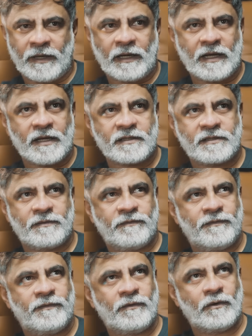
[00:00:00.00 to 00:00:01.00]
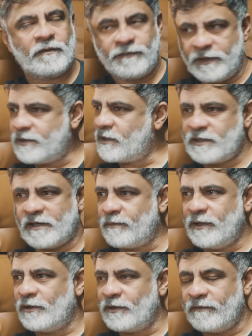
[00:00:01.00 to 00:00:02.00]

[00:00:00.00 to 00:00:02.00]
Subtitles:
last 4 features have been on the